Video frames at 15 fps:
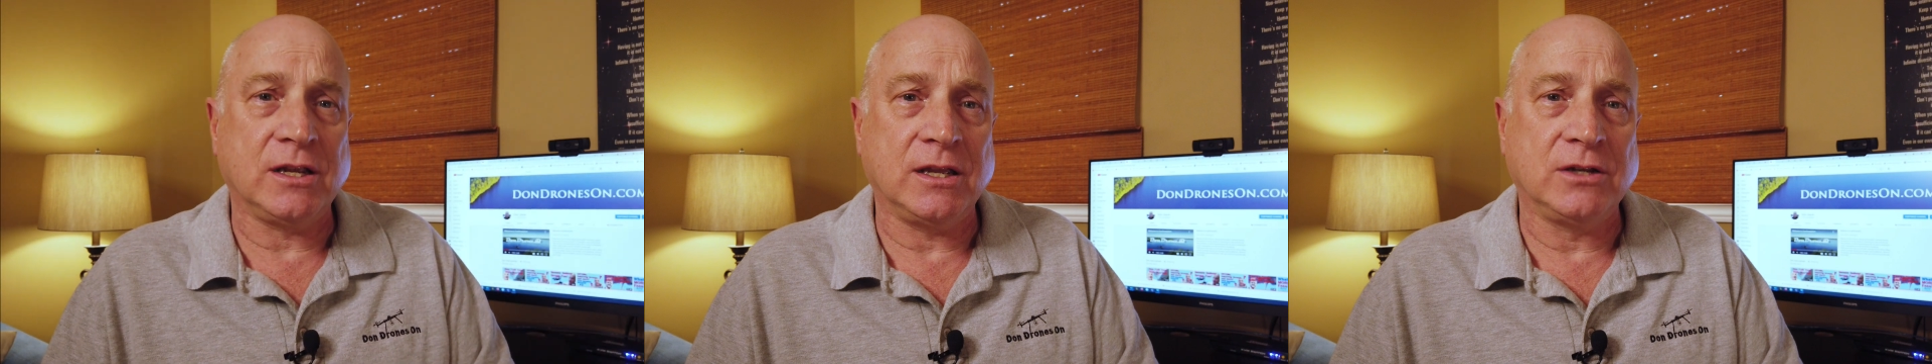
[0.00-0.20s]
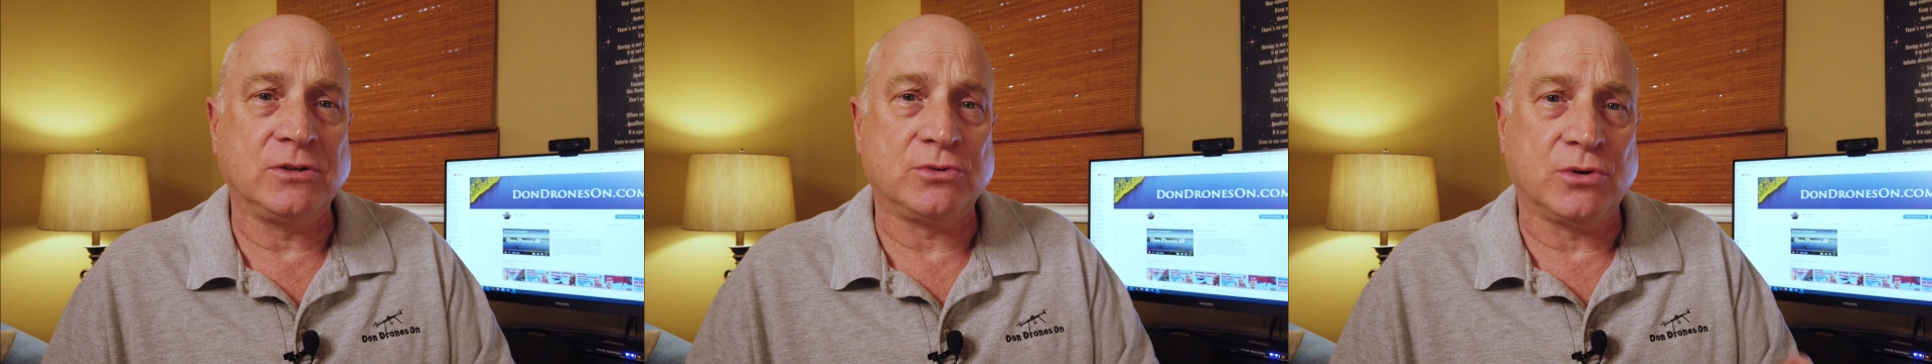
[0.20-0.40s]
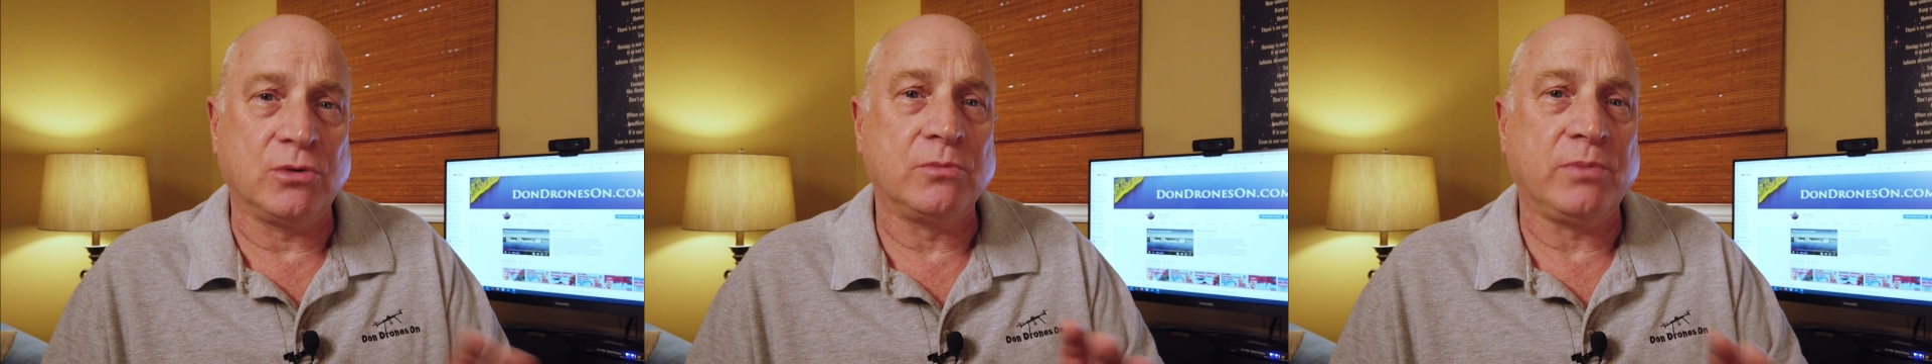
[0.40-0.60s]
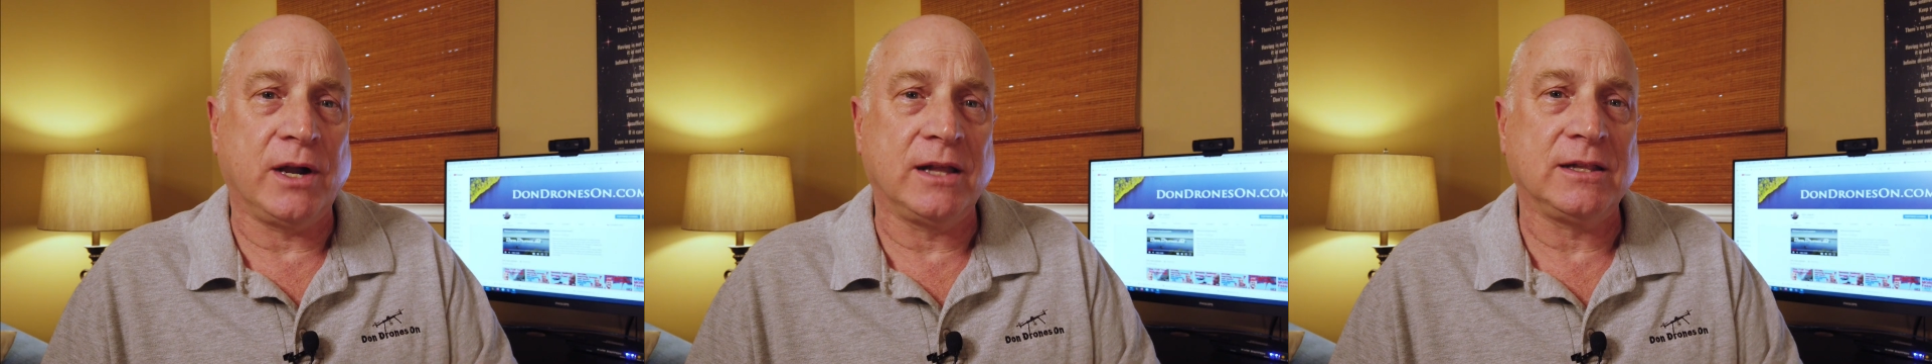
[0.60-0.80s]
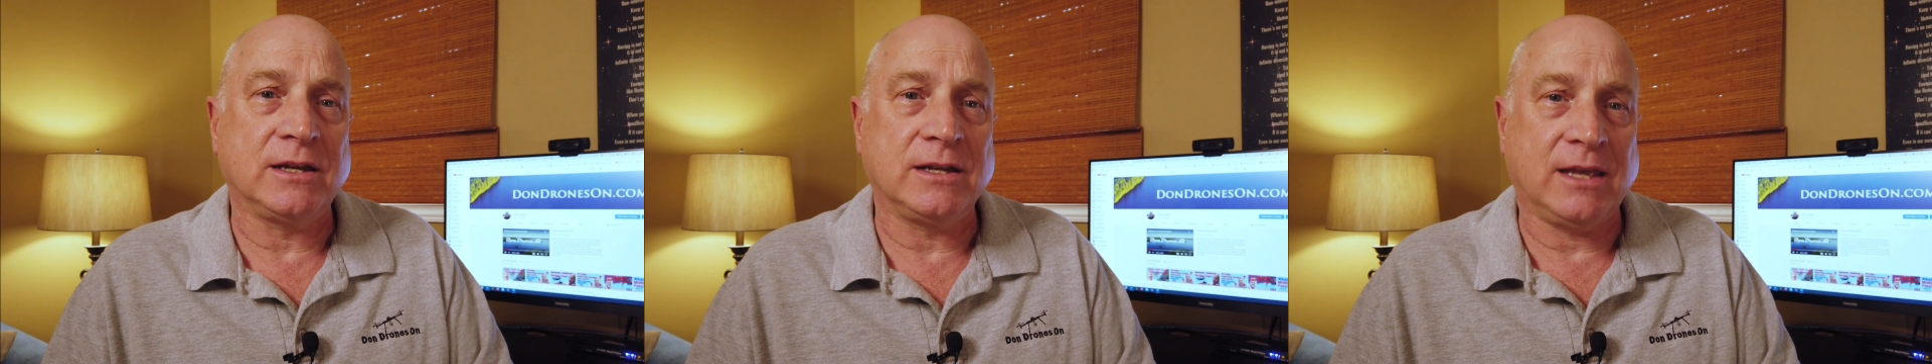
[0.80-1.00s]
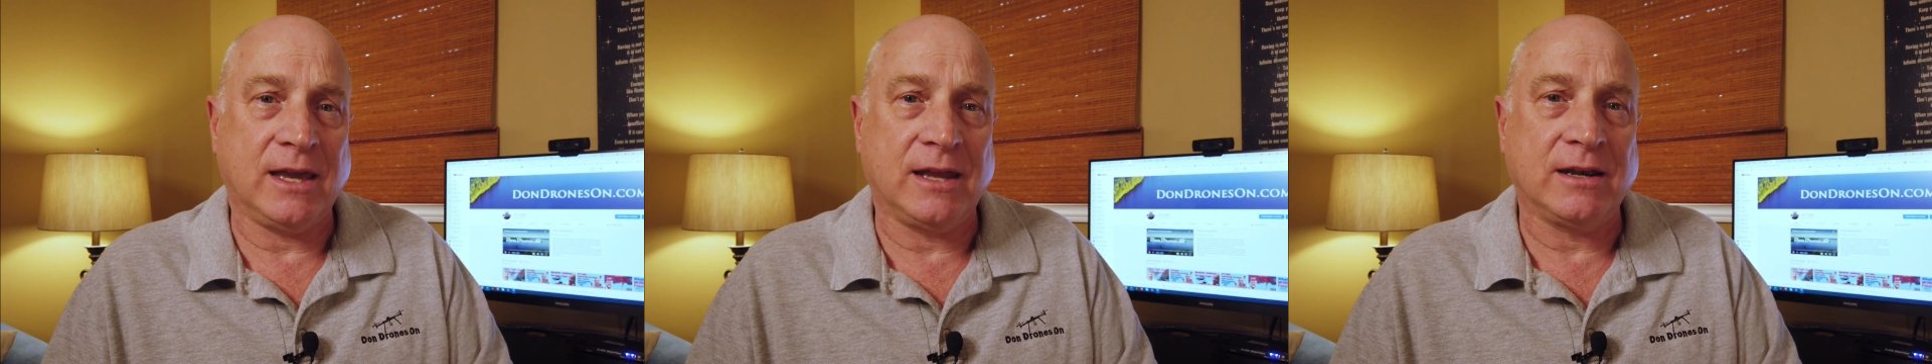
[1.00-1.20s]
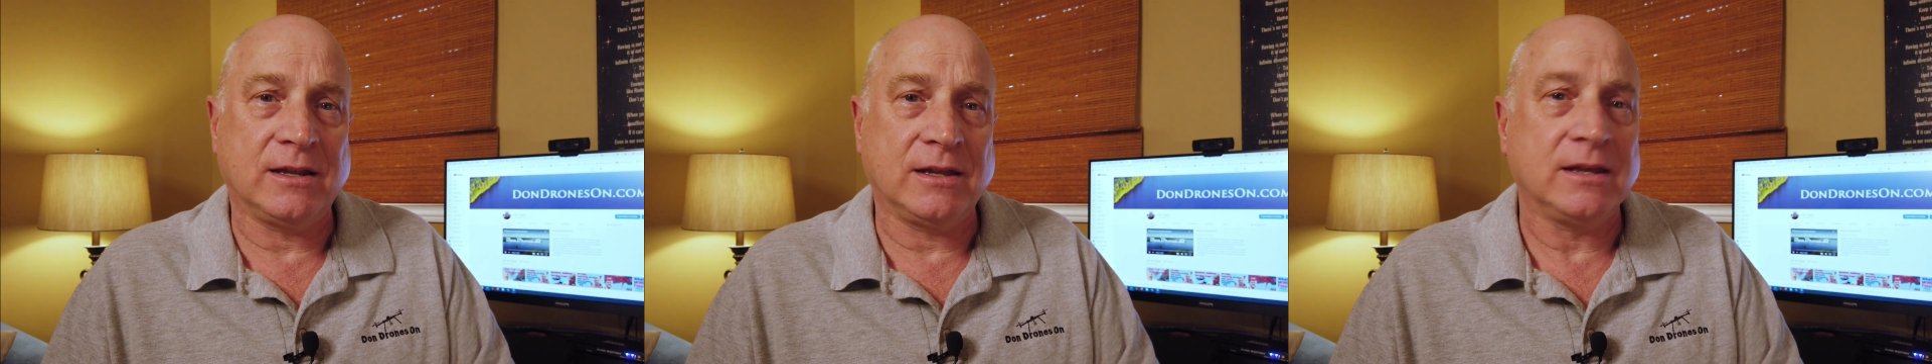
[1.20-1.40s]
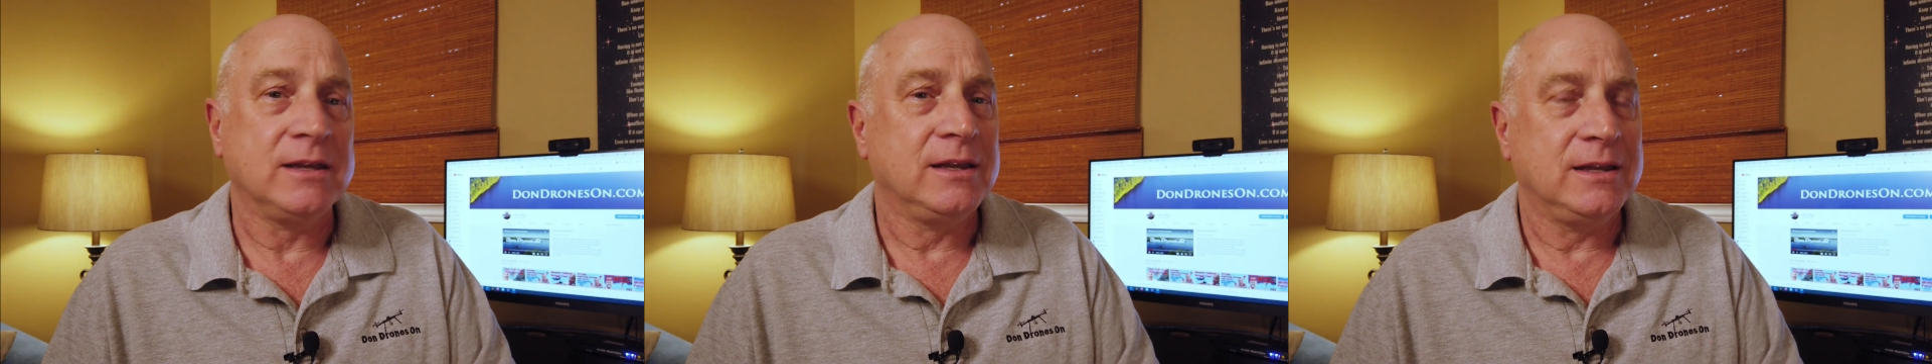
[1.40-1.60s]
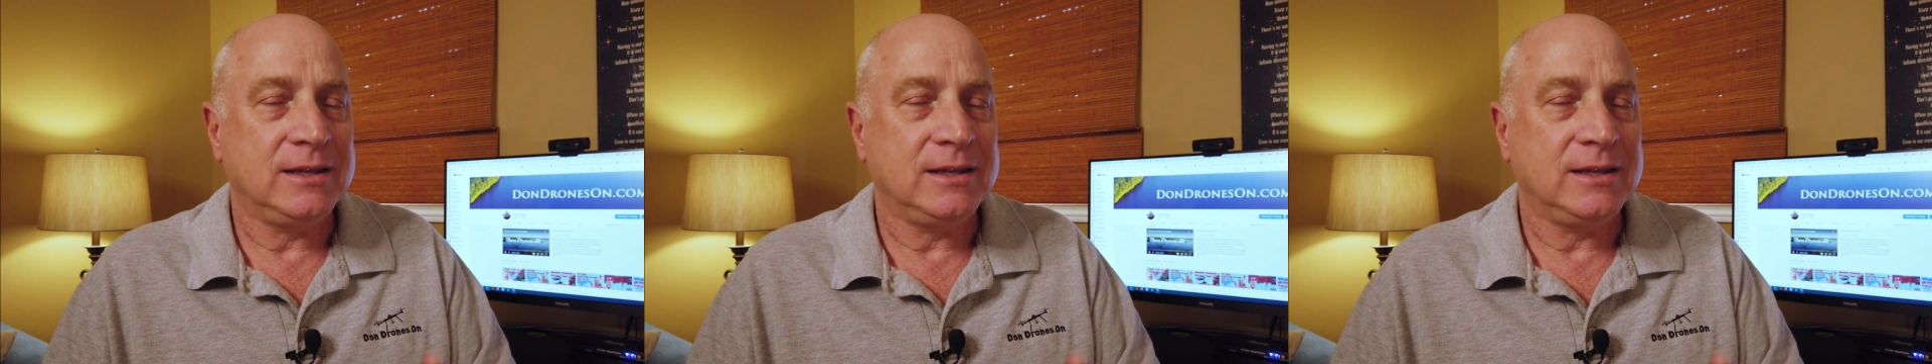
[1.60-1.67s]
in Drone Pilot Canada,